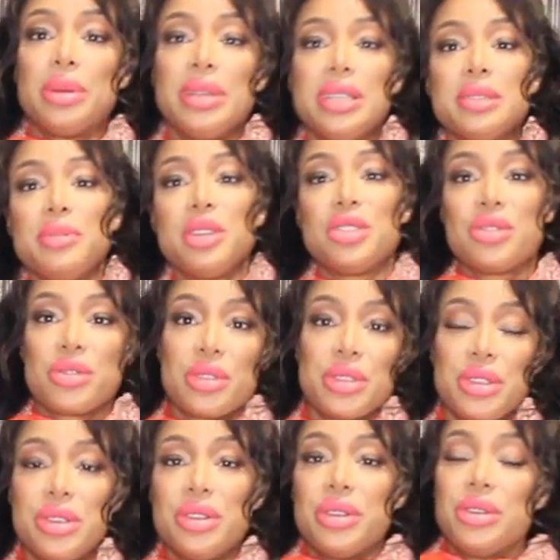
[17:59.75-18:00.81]
Please be sure
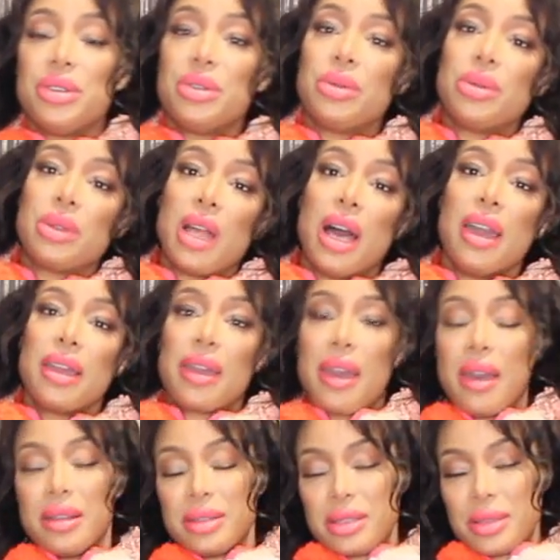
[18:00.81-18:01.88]
to like
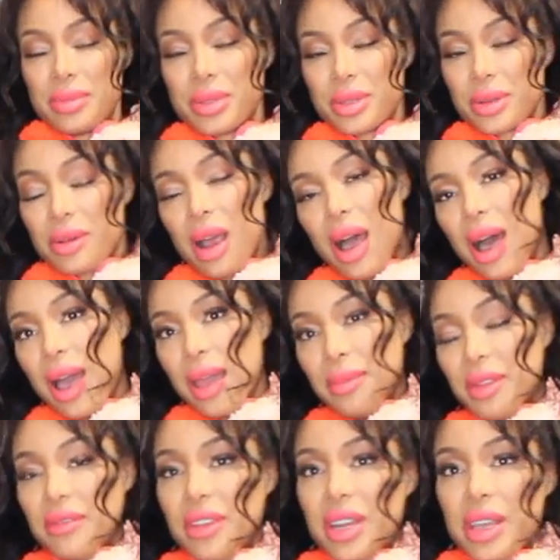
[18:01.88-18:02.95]
and subscribe the
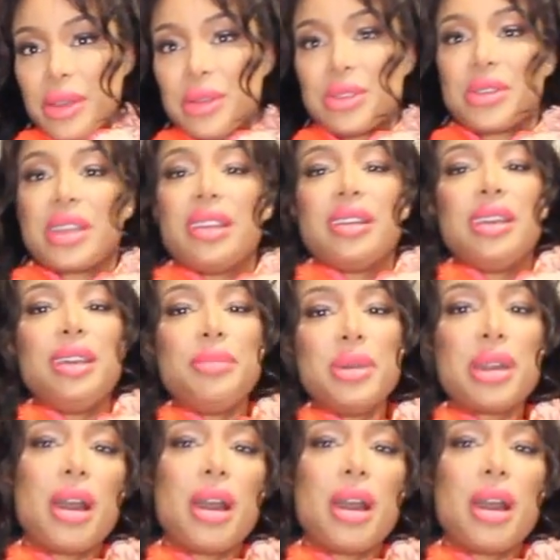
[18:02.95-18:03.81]
videos so I can keep you